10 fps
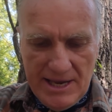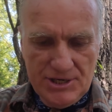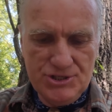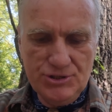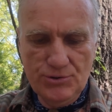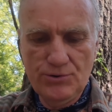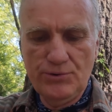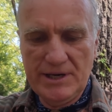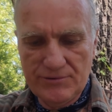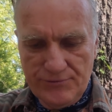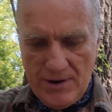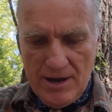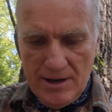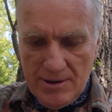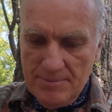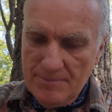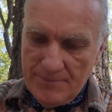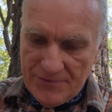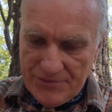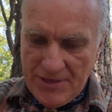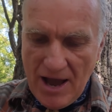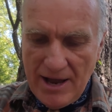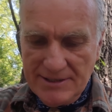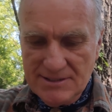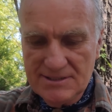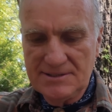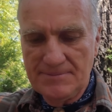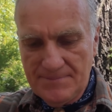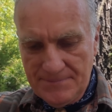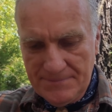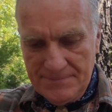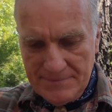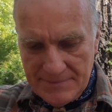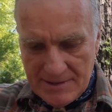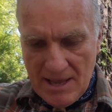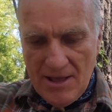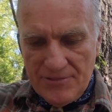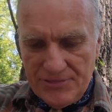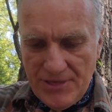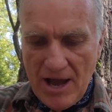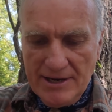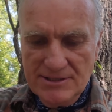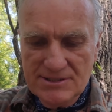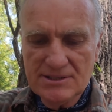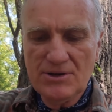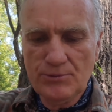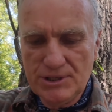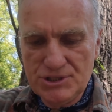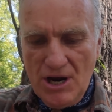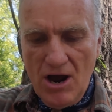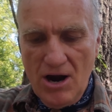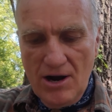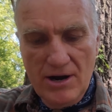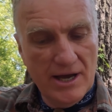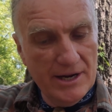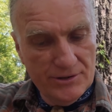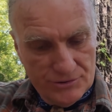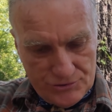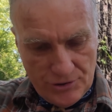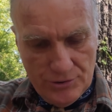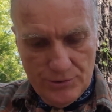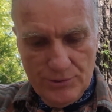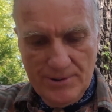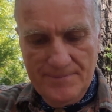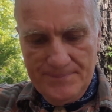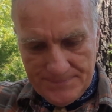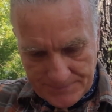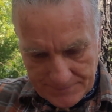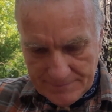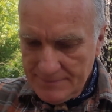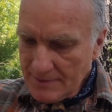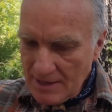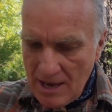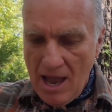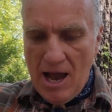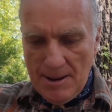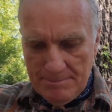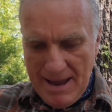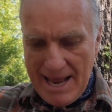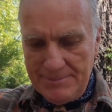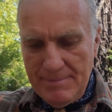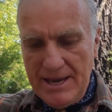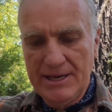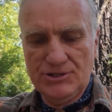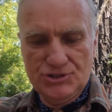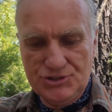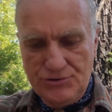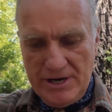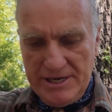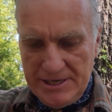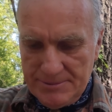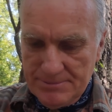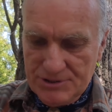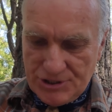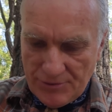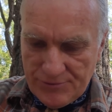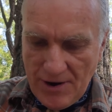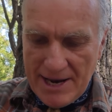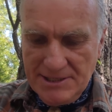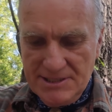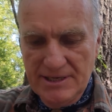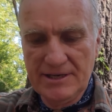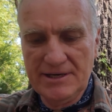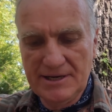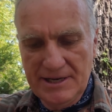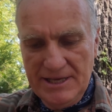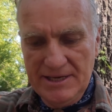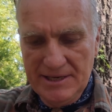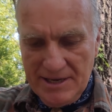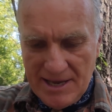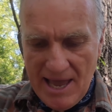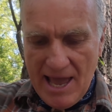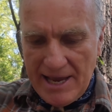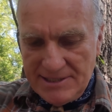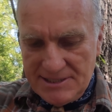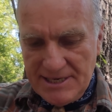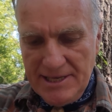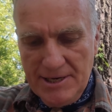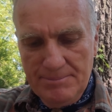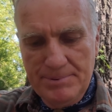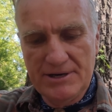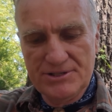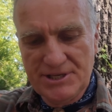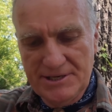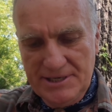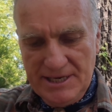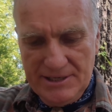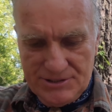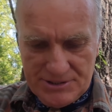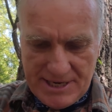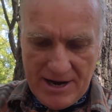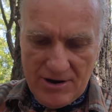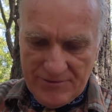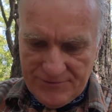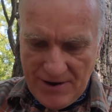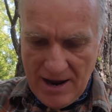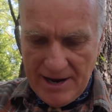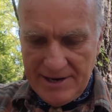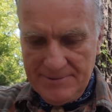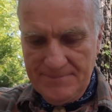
issuing from thoughts, thoughts which are untrue. A madman's dreams are frightening, and sin appears indeed to terrify.